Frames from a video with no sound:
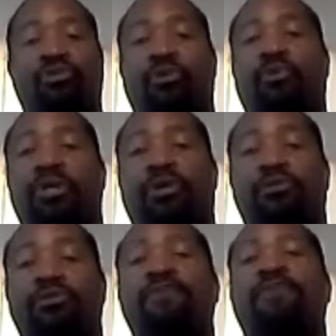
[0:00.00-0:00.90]
You don't want to
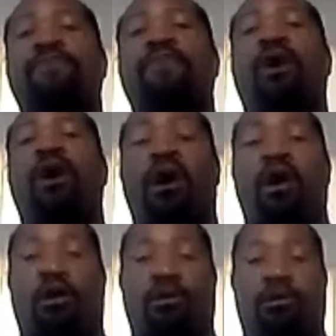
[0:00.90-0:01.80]
go too
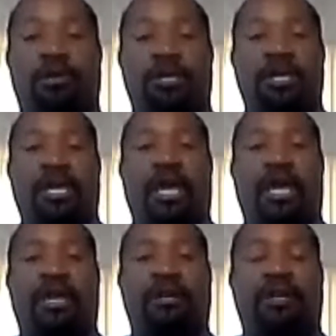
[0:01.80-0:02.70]
far.
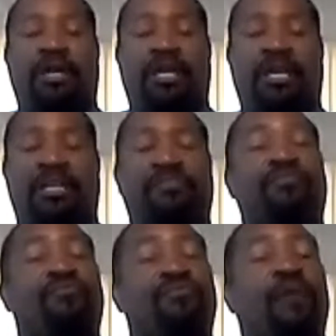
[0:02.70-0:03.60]
And
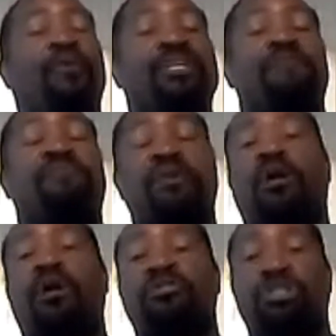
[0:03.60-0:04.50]
it's very
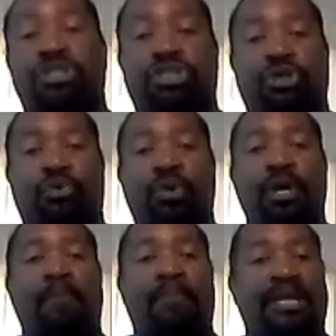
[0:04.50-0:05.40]
difficult to
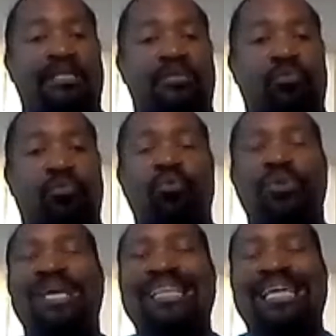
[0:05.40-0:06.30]
do, but it's
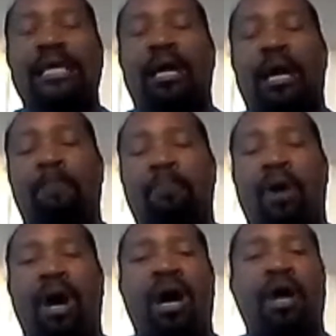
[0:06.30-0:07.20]
really
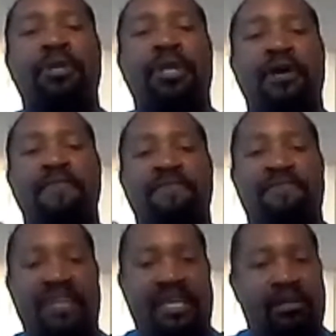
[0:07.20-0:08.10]
upon
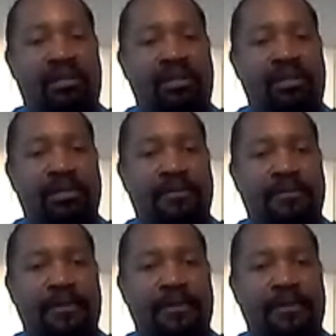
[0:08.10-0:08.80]
feel,